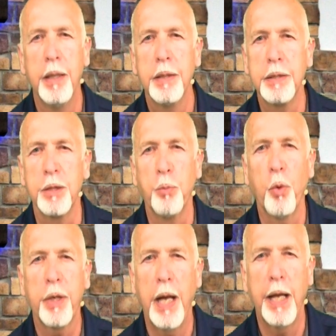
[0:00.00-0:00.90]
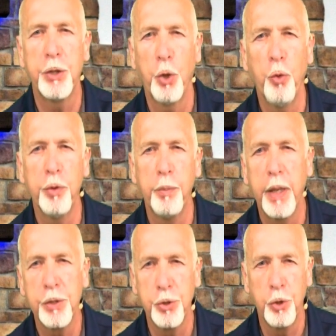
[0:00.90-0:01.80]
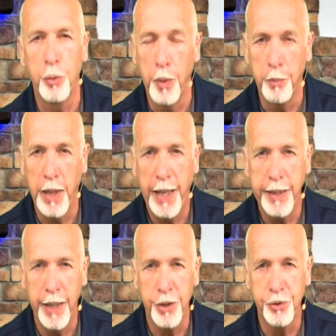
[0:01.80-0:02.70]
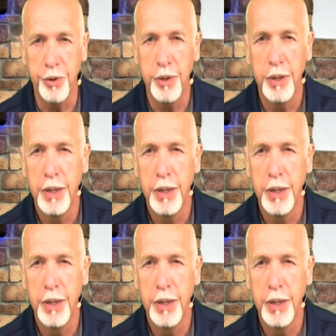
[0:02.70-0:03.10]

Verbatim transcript: says Mordecai told the messenger to reply to Esther,